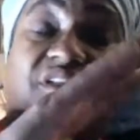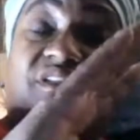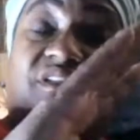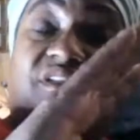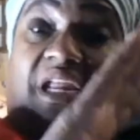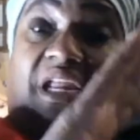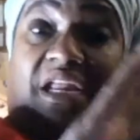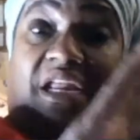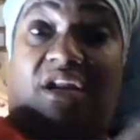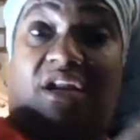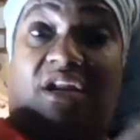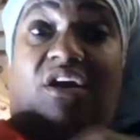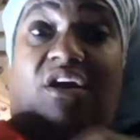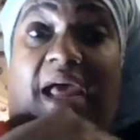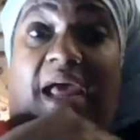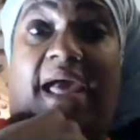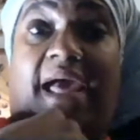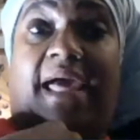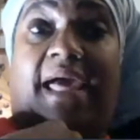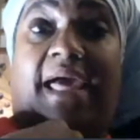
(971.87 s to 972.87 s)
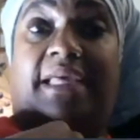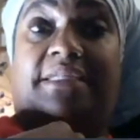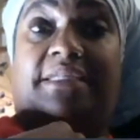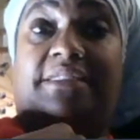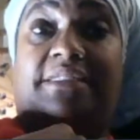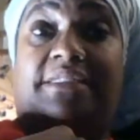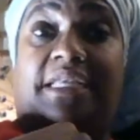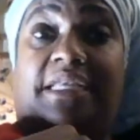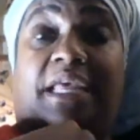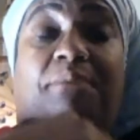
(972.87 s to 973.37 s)
in her eyes,
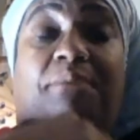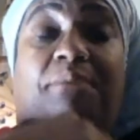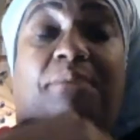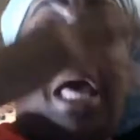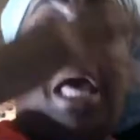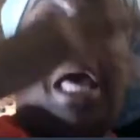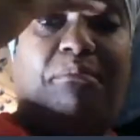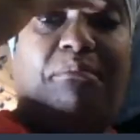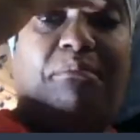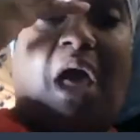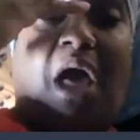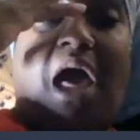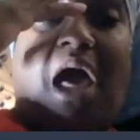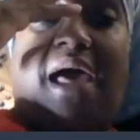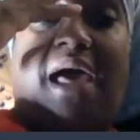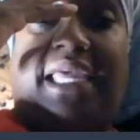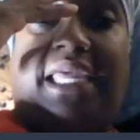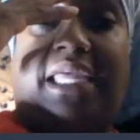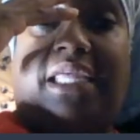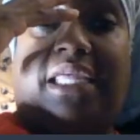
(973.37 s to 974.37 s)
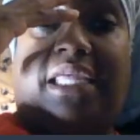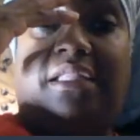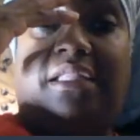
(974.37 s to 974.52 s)
in my mind,